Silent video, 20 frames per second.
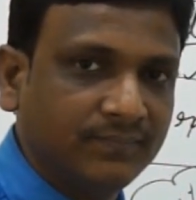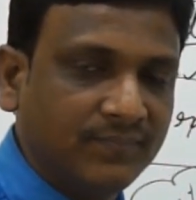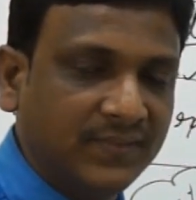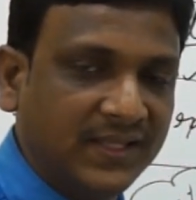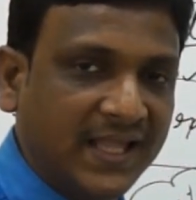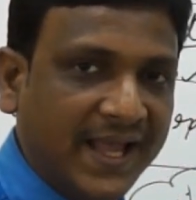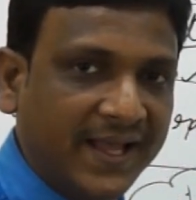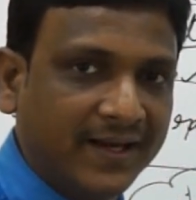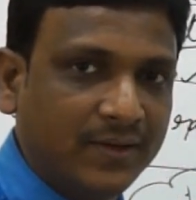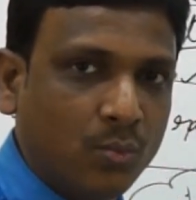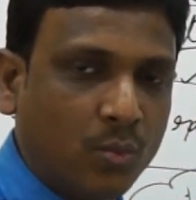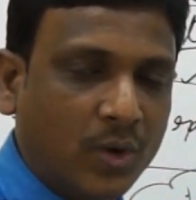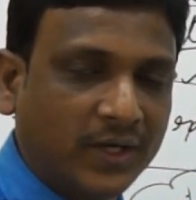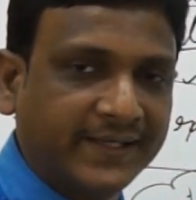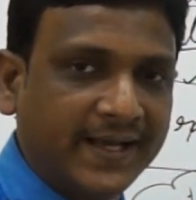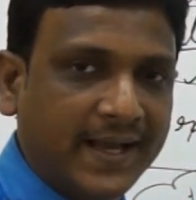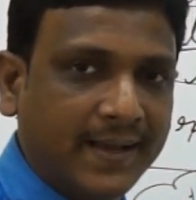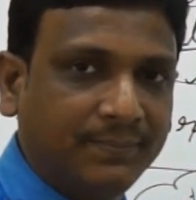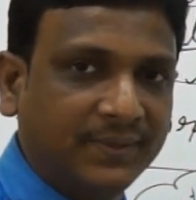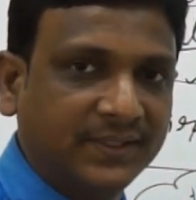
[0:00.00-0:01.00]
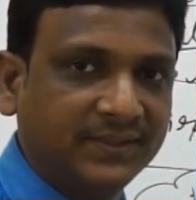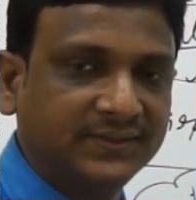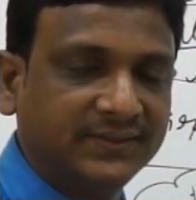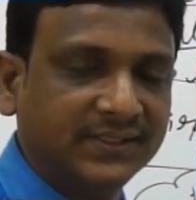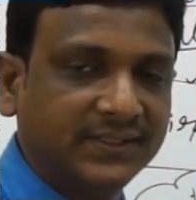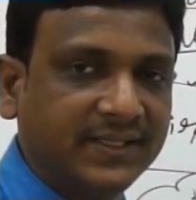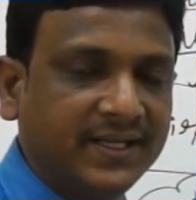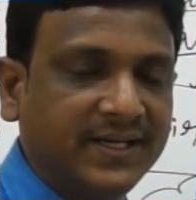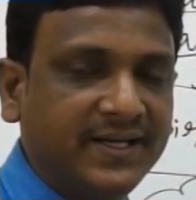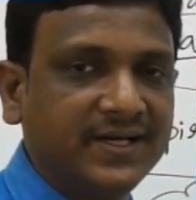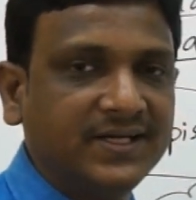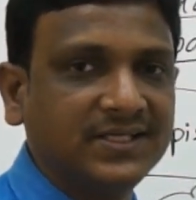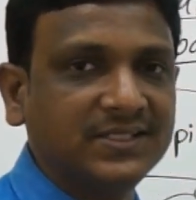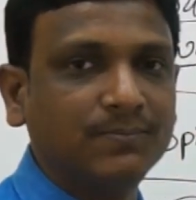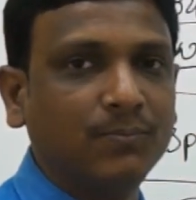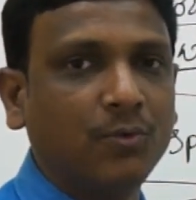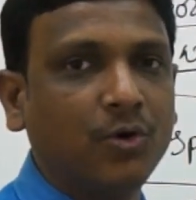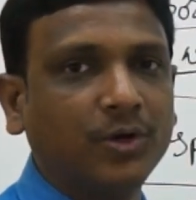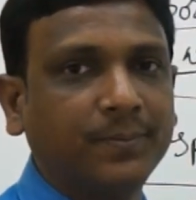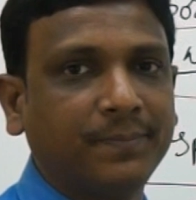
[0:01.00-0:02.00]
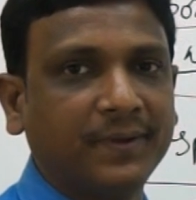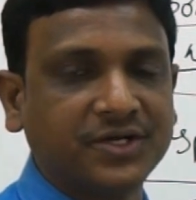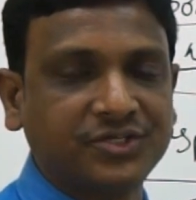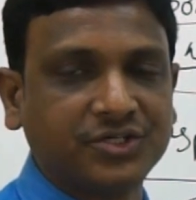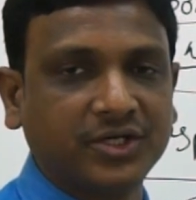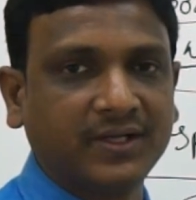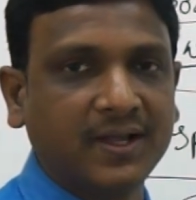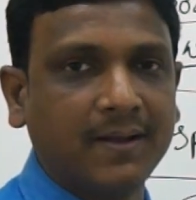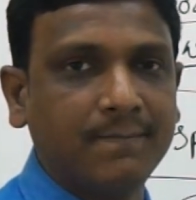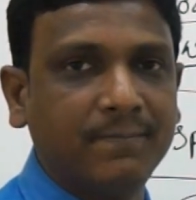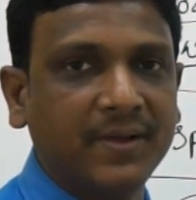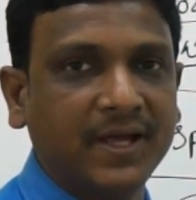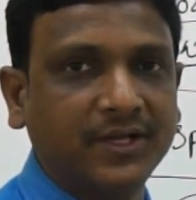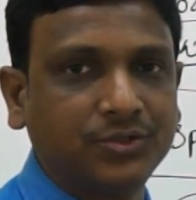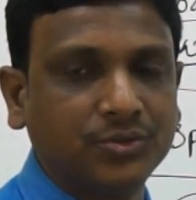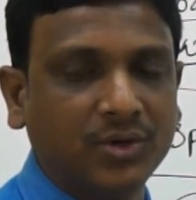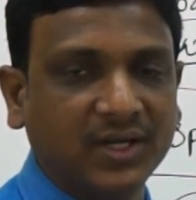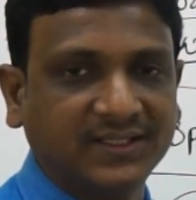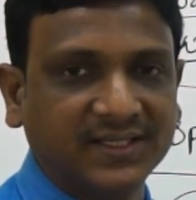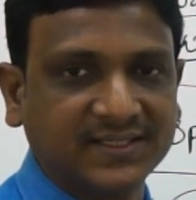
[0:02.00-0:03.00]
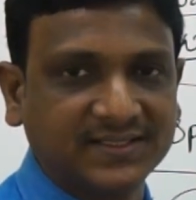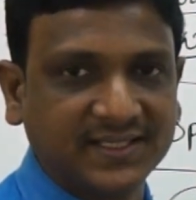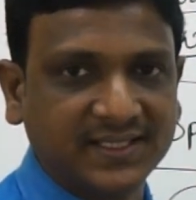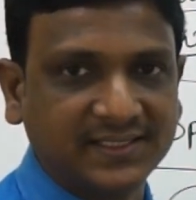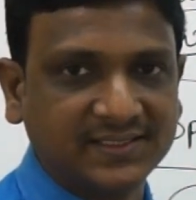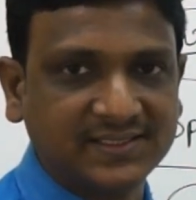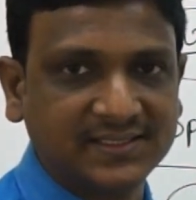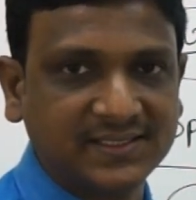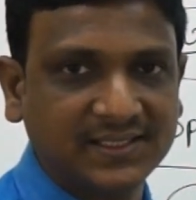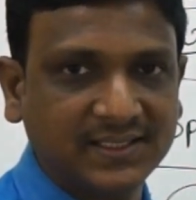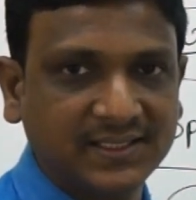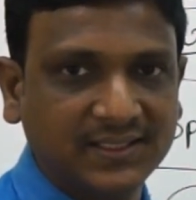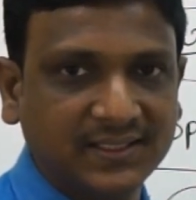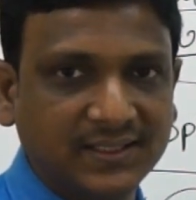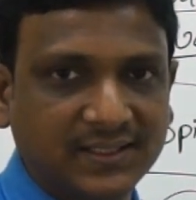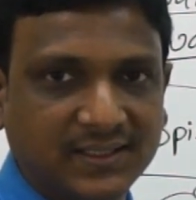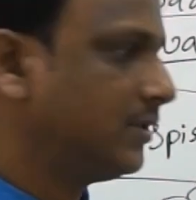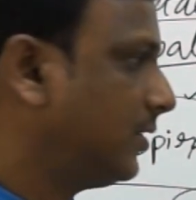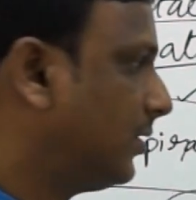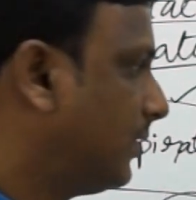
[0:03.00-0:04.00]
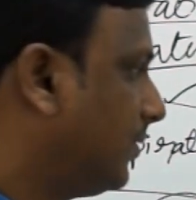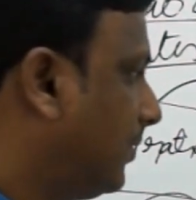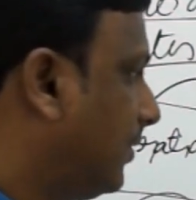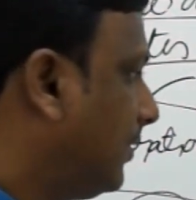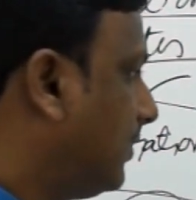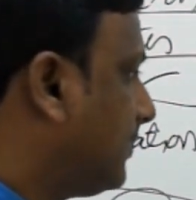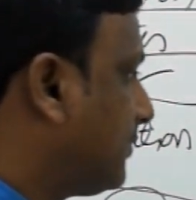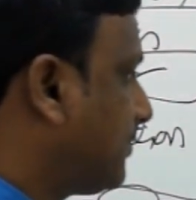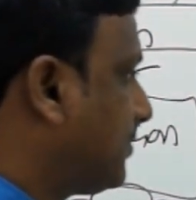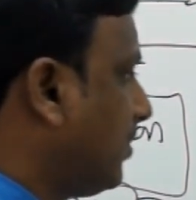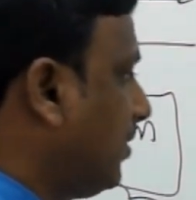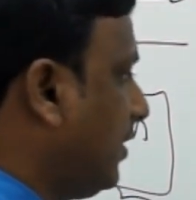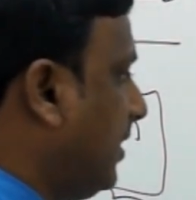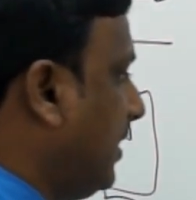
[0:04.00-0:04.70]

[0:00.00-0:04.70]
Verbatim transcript: then what happens it creates more pressure compared to other cells so